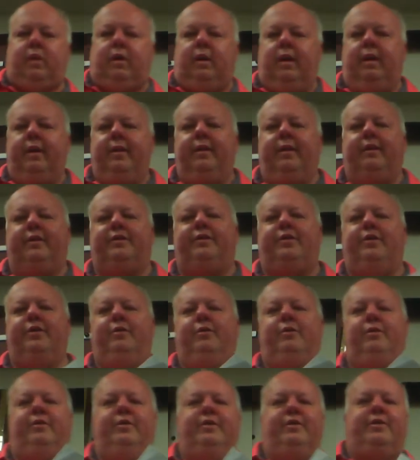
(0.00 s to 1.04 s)
There's two
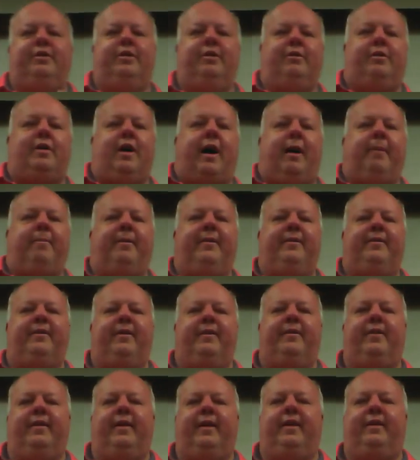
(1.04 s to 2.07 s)
copies of
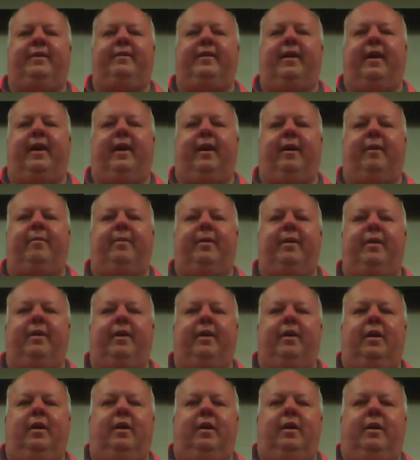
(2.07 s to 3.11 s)
the exam.
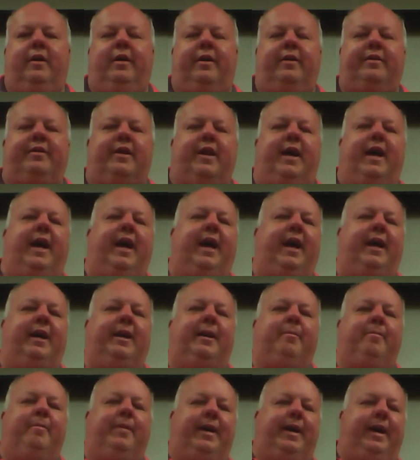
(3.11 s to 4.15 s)
There's an A and a
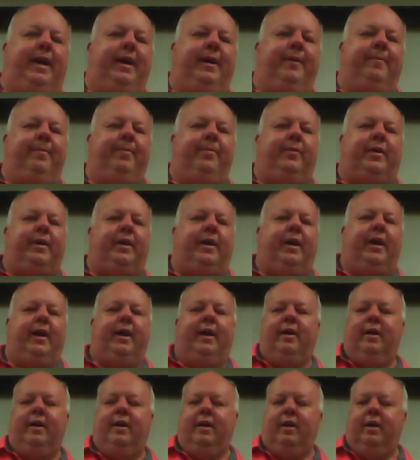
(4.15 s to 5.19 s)
B. Okay.
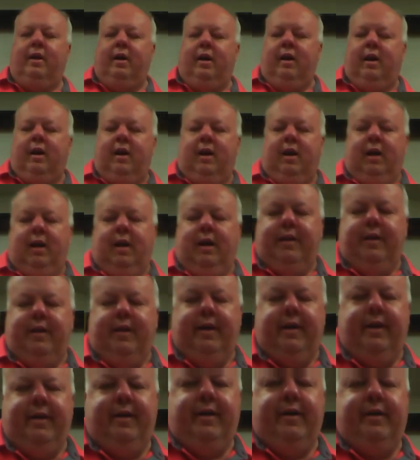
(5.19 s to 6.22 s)
And
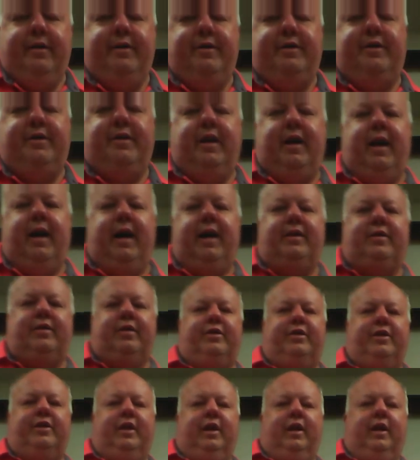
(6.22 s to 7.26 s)
then there's an answer
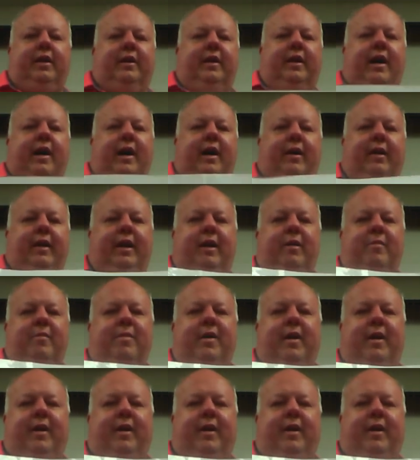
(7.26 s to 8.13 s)
sheet that I'll email